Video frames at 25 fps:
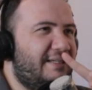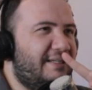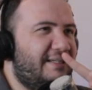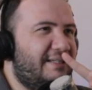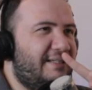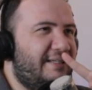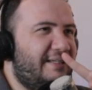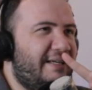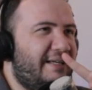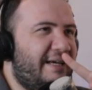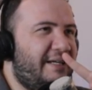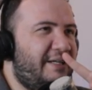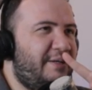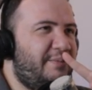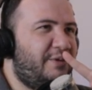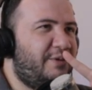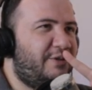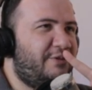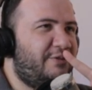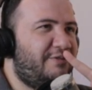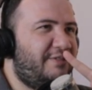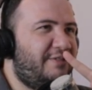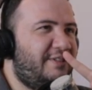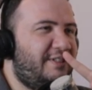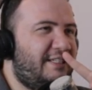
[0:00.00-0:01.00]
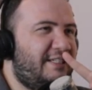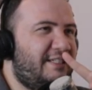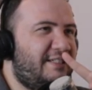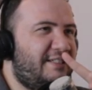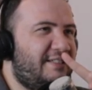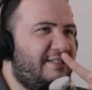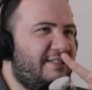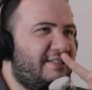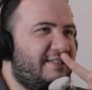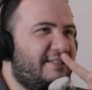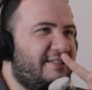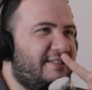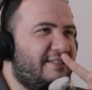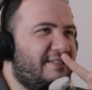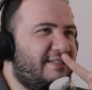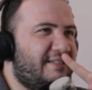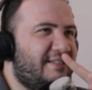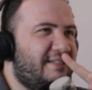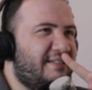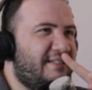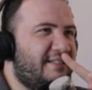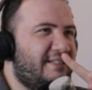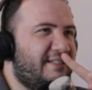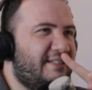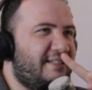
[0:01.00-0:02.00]
Eddie Murphy's.
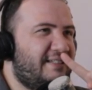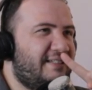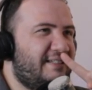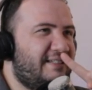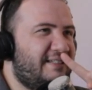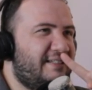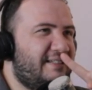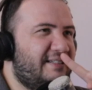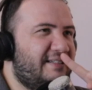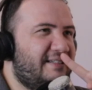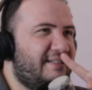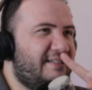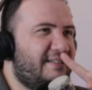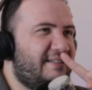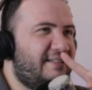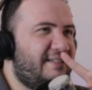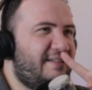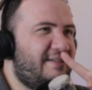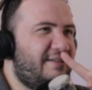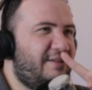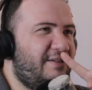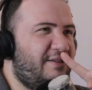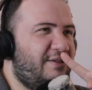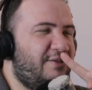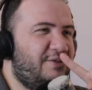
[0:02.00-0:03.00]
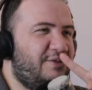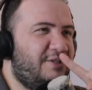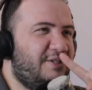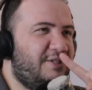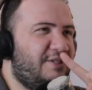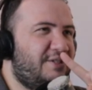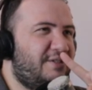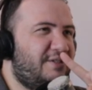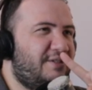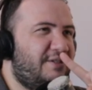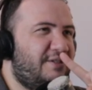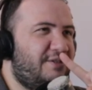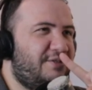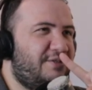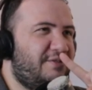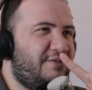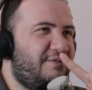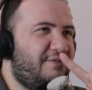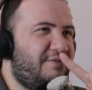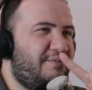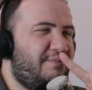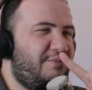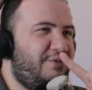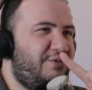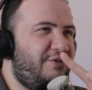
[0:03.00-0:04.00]
There's a
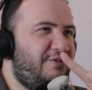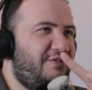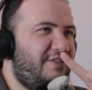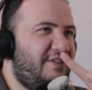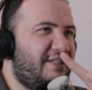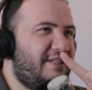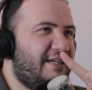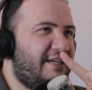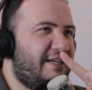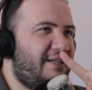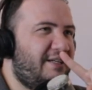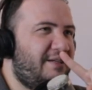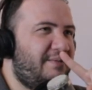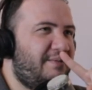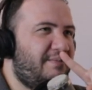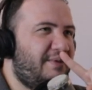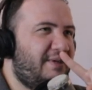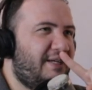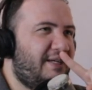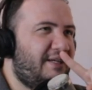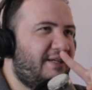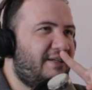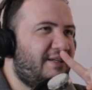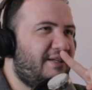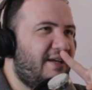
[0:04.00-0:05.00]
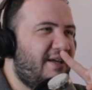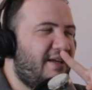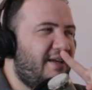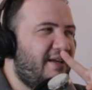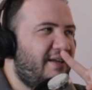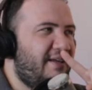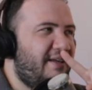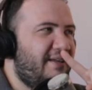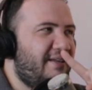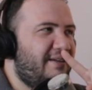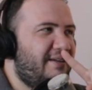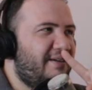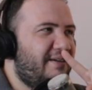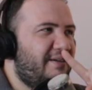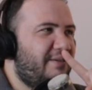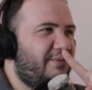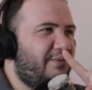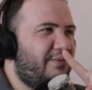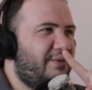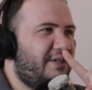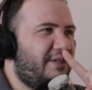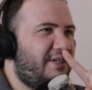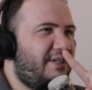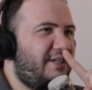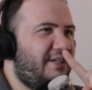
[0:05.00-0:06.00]
movie that he made
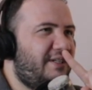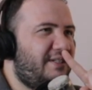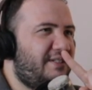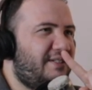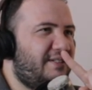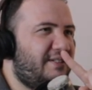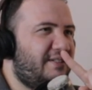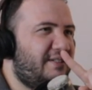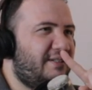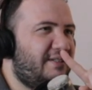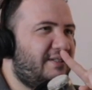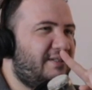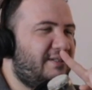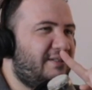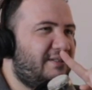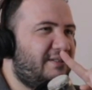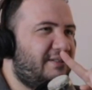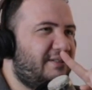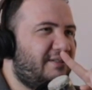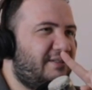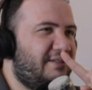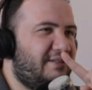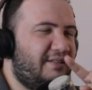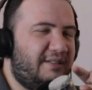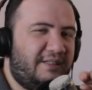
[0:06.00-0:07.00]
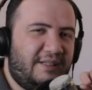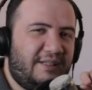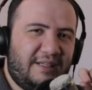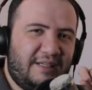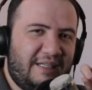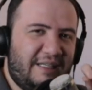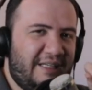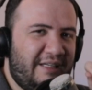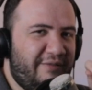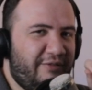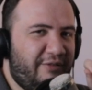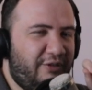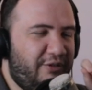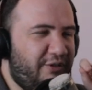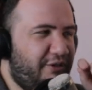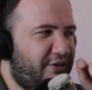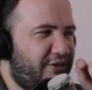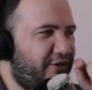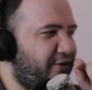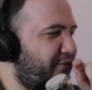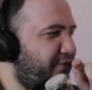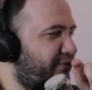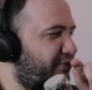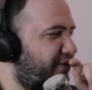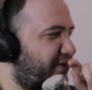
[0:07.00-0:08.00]
where he's an evil
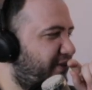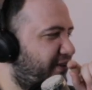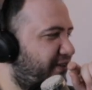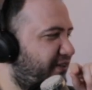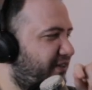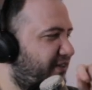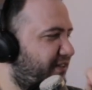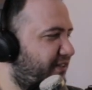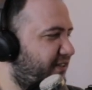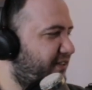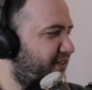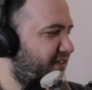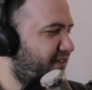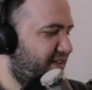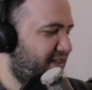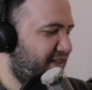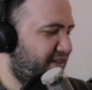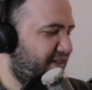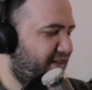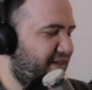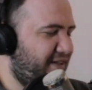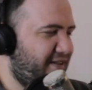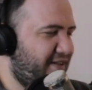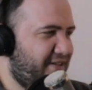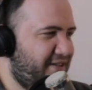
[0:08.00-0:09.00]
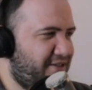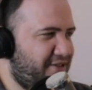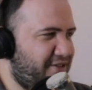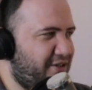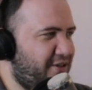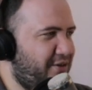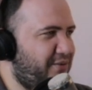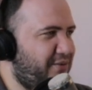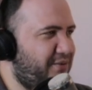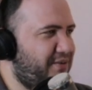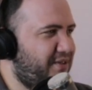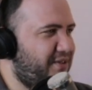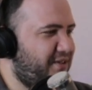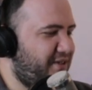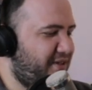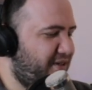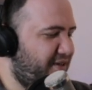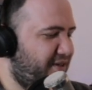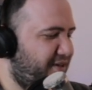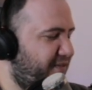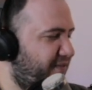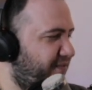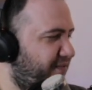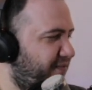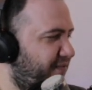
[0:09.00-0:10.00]
girlfriend. I think this song was there.
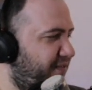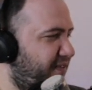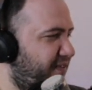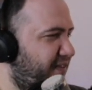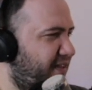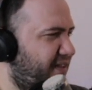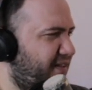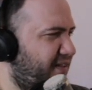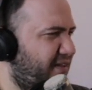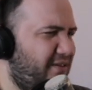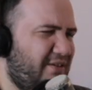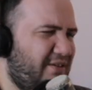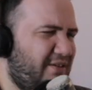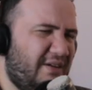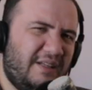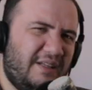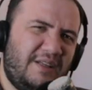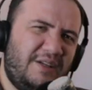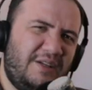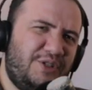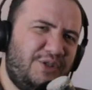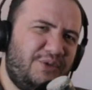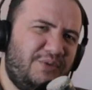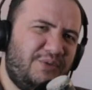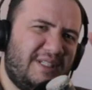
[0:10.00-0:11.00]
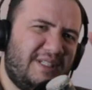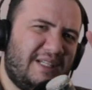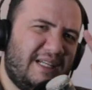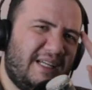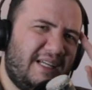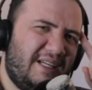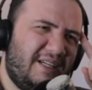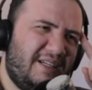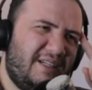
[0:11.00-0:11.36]
I think she was like